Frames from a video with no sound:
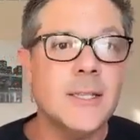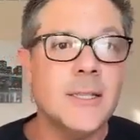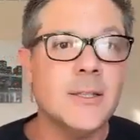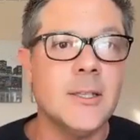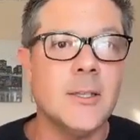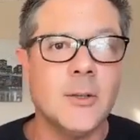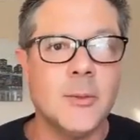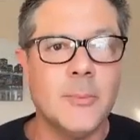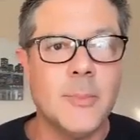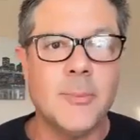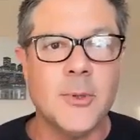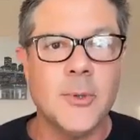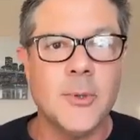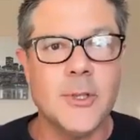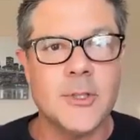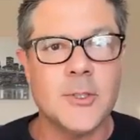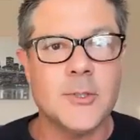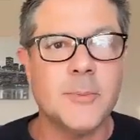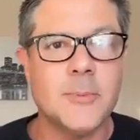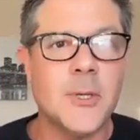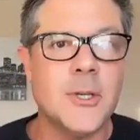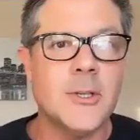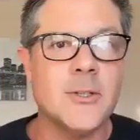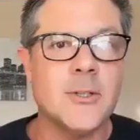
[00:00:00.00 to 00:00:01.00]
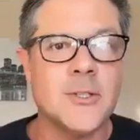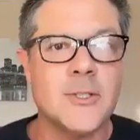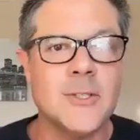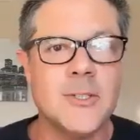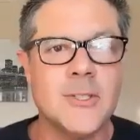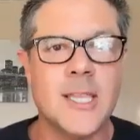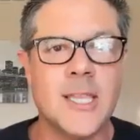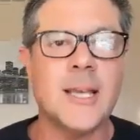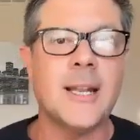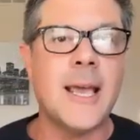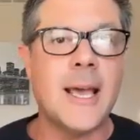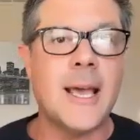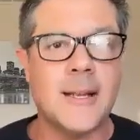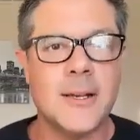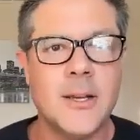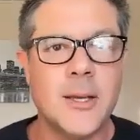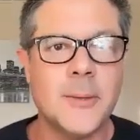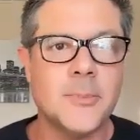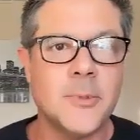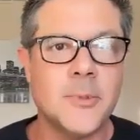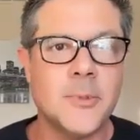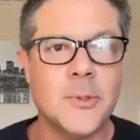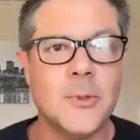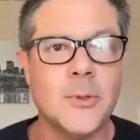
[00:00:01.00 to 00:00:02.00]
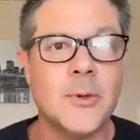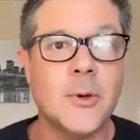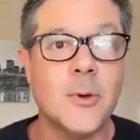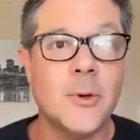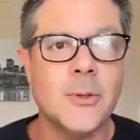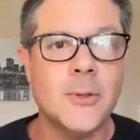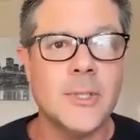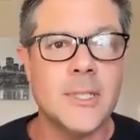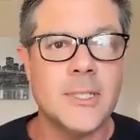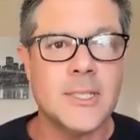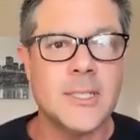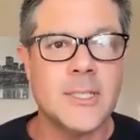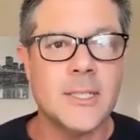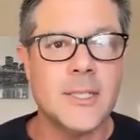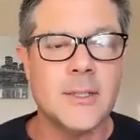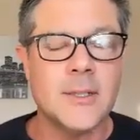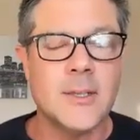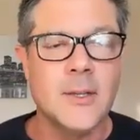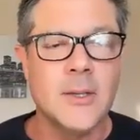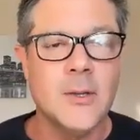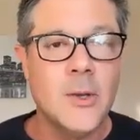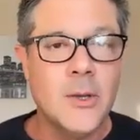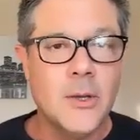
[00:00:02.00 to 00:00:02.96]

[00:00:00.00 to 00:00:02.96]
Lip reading: little member experiences that add up to a holistic,